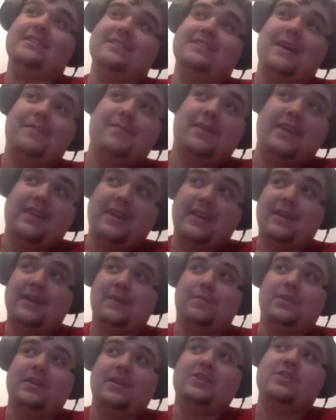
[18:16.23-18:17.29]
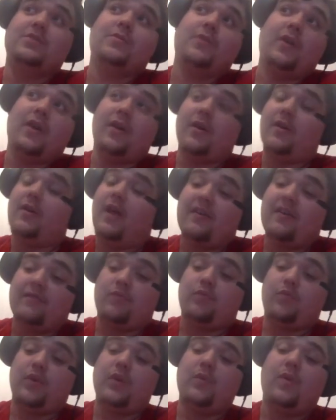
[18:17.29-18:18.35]
ended up being an incompletion where I've
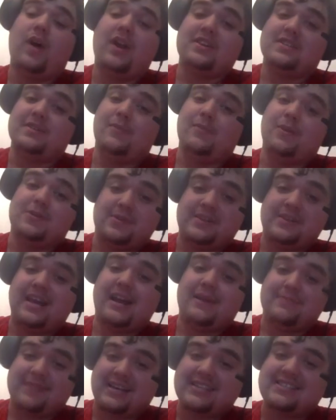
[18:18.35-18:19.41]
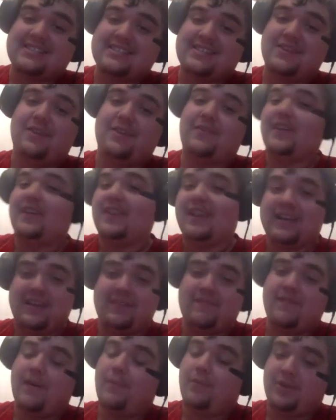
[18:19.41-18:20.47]
rewatched it multiple times. I still feel like he
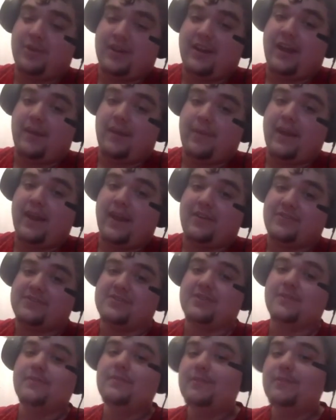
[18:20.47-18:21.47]
fumbled it out of bounds.